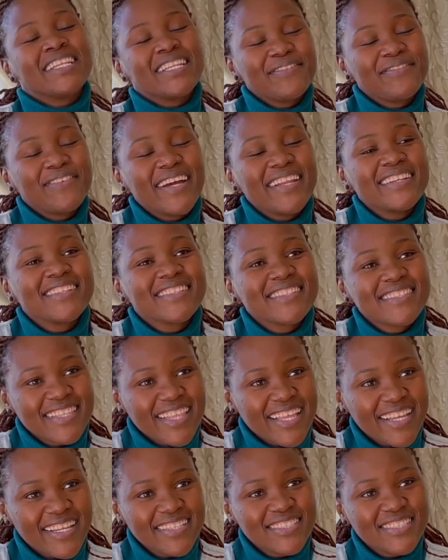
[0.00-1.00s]
in the final
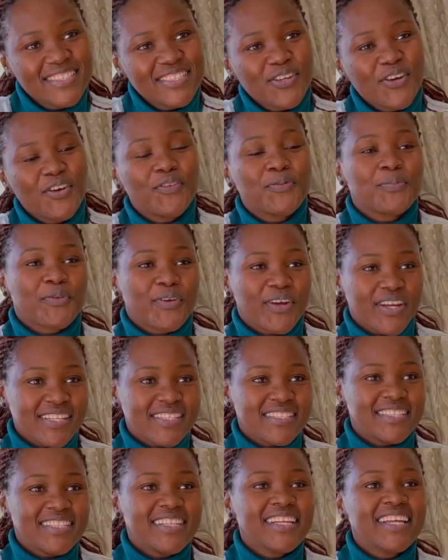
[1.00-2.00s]
stage of
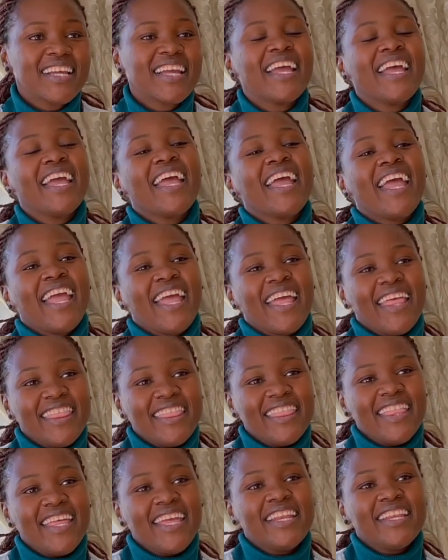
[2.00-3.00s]
branding,
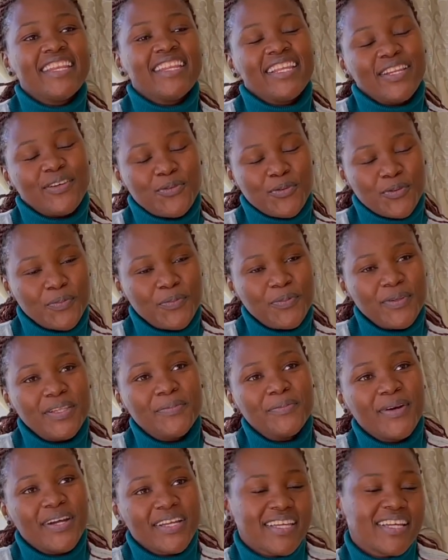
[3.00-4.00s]
and then it
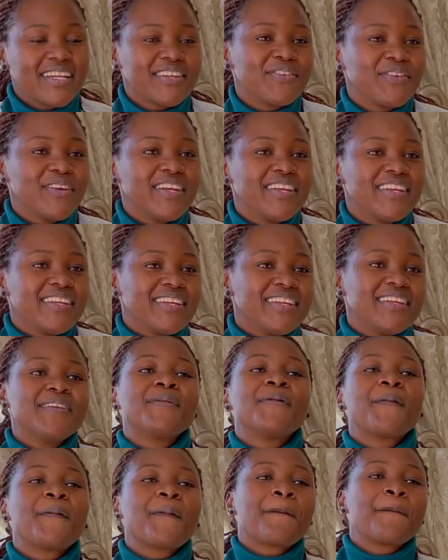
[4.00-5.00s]
will be market
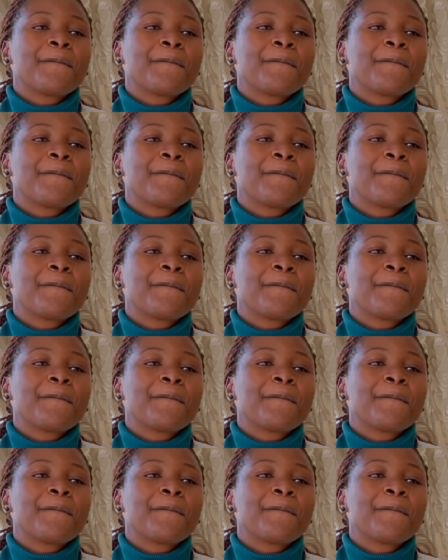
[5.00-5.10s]
ready.